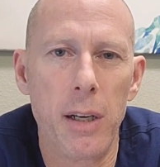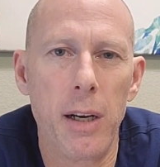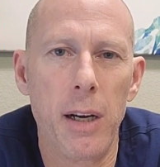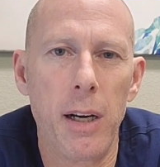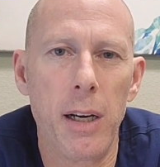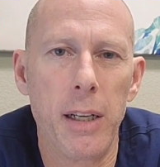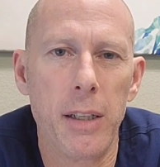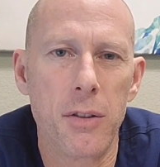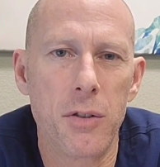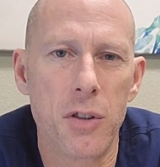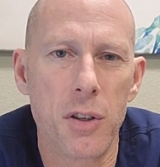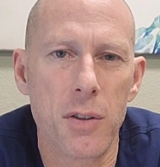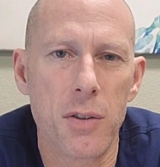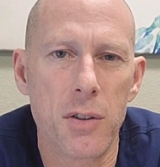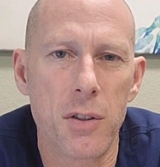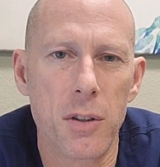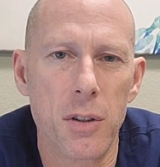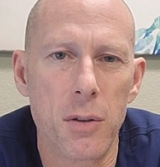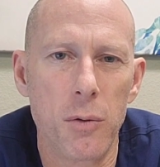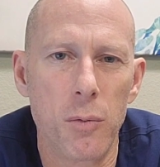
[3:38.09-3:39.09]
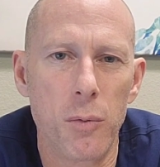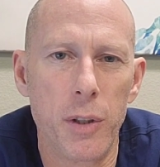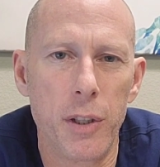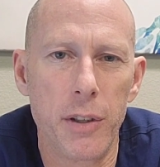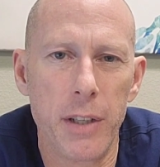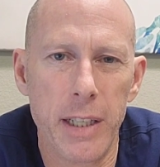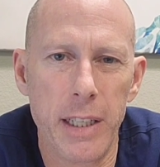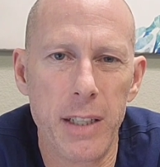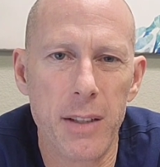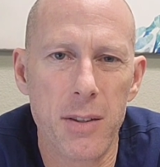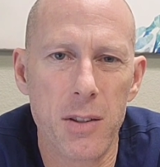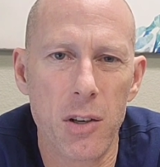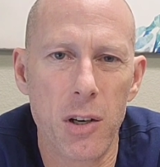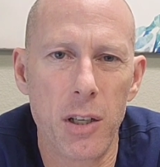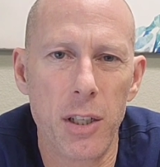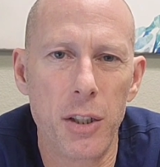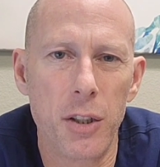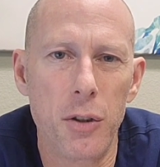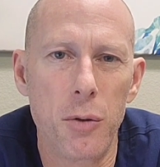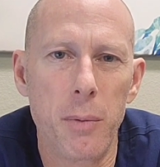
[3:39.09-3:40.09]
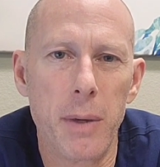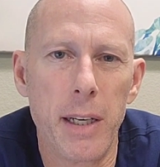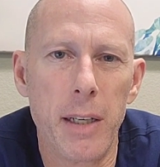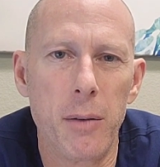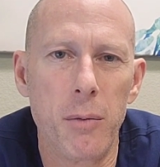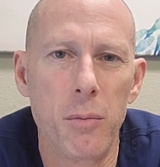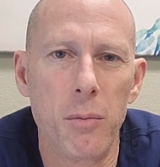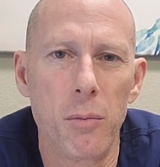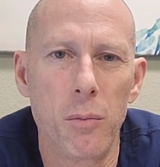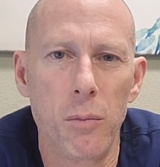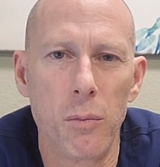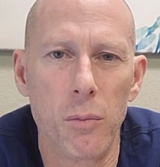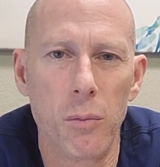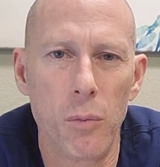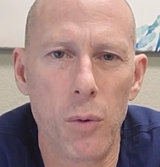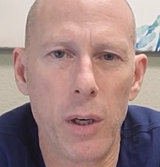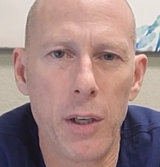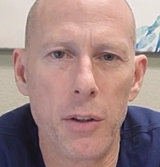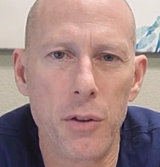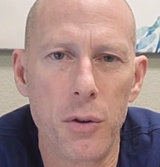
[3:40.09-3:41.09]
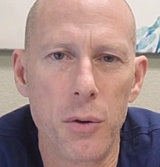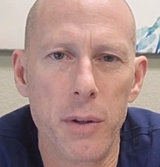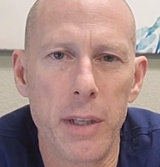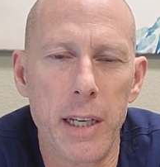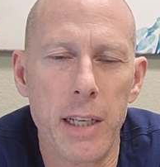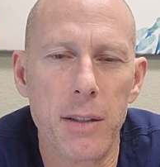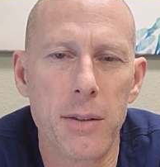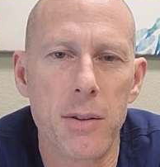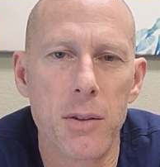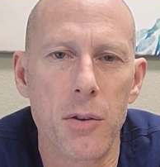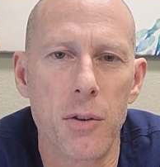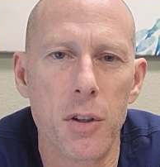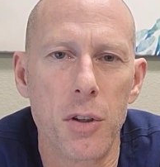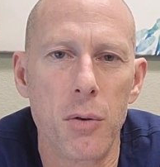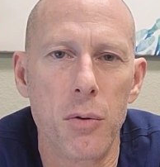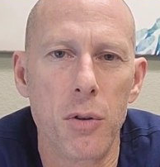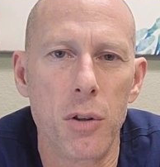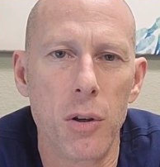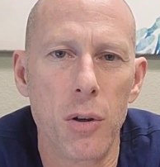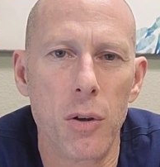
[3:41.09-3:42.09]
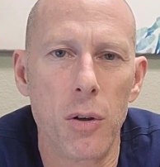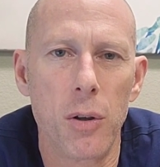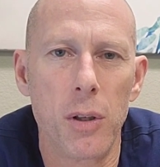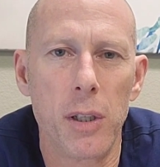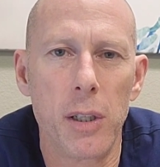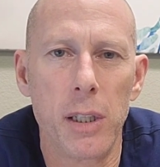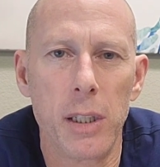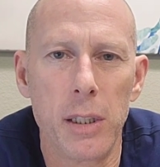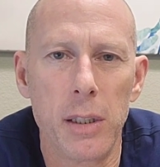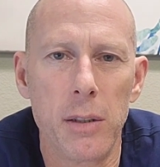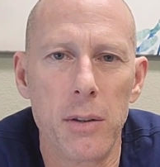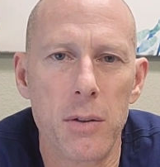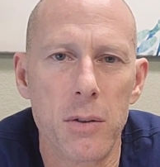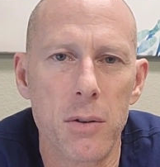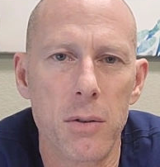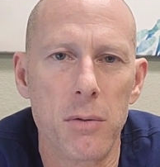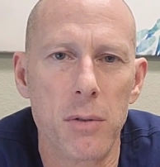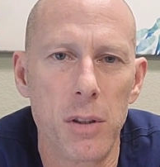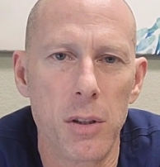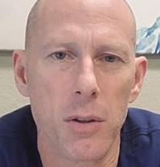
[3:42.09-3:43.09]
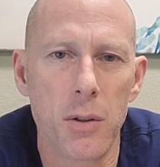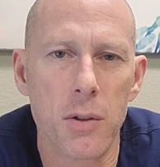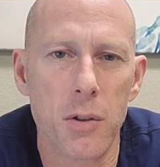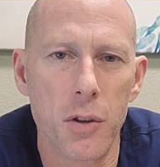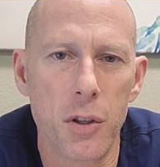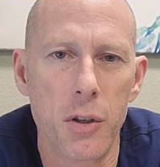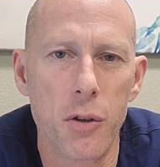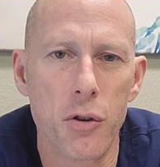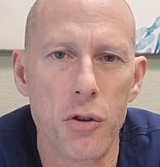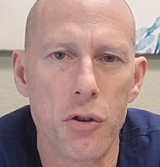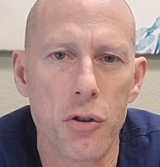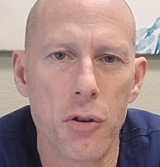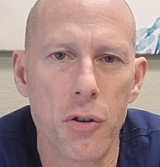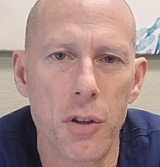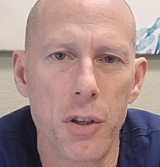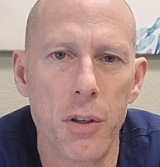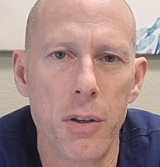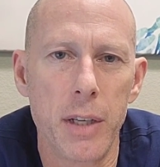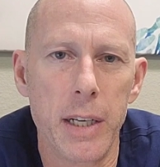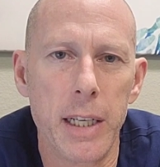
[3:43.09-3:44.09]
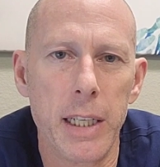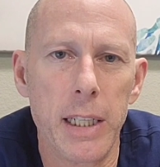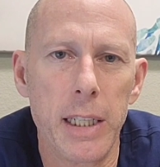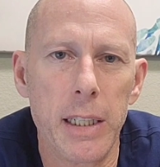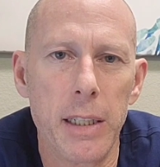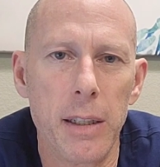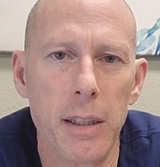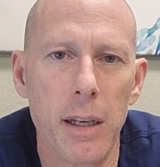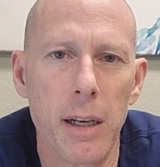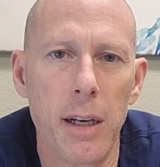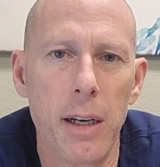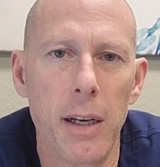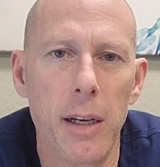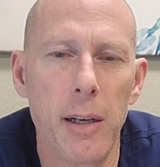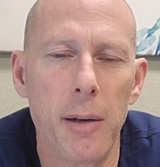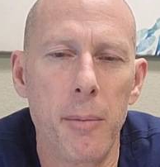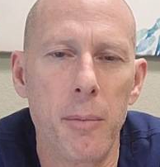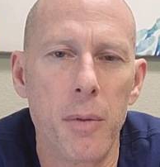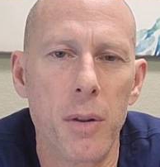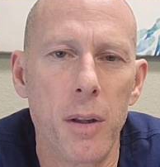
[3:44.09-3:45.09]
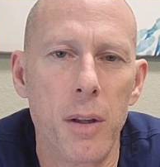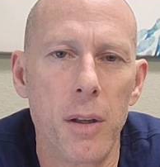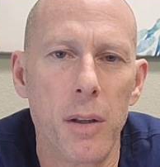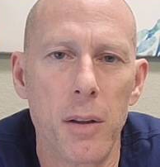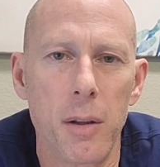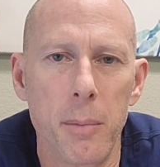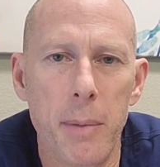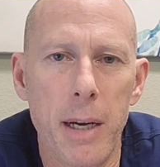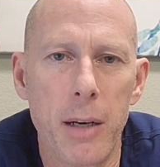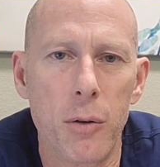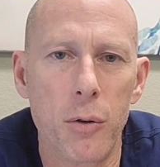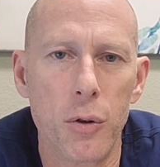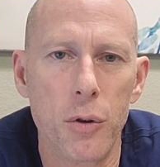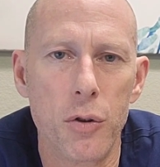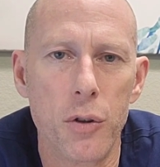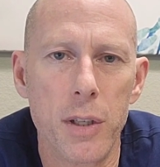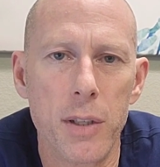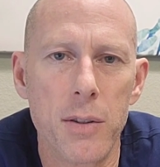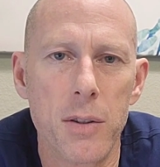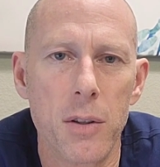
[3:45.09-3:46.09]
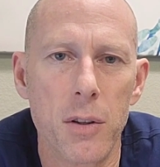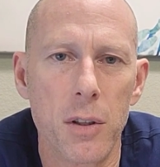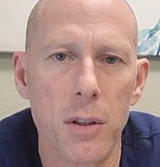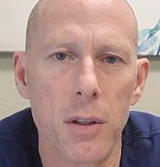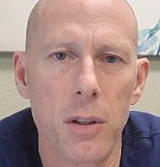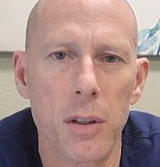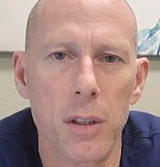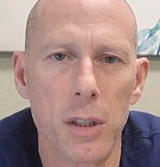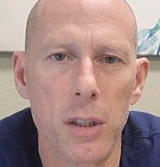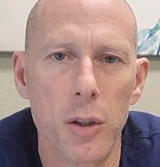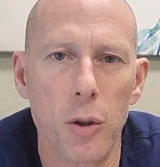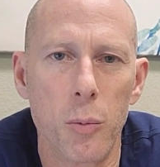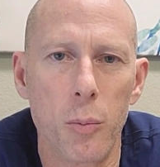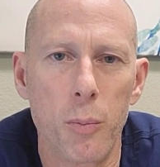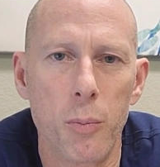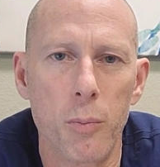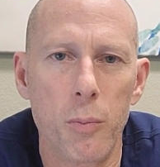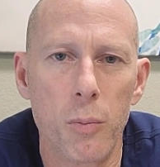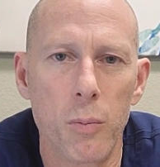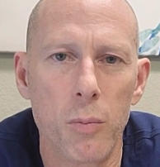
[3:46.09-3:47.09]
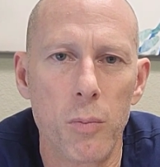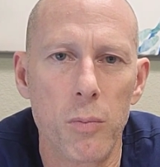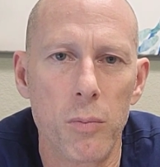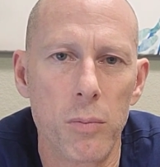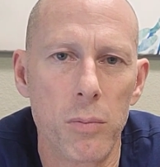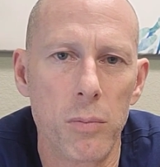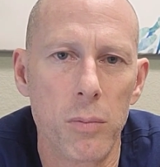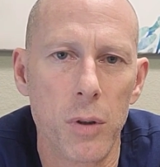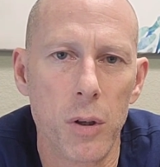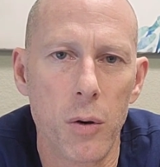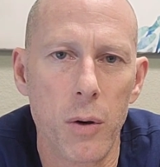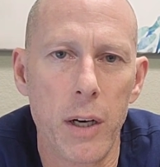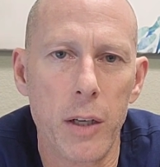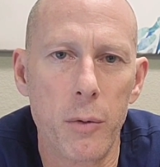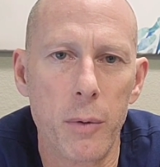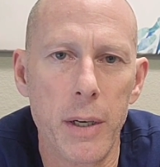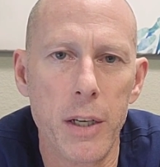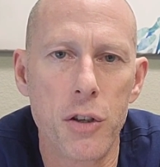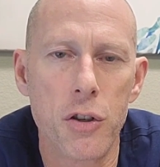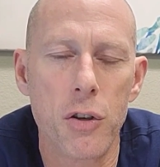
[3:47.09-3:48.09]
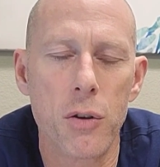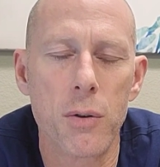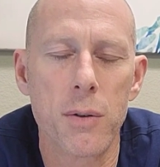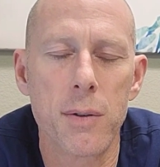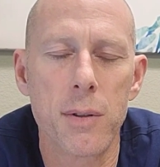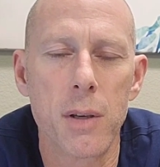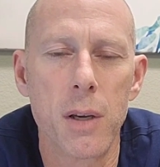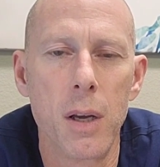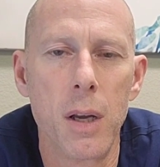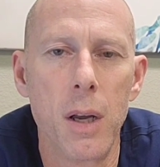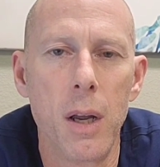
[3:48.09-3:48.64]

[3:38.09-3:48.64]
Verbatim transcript: Uh, it's just when you're getting started, you might want to do that so that you know and you know so that you're sure that you're getting um, the the macronutrients in their in their correct ratios.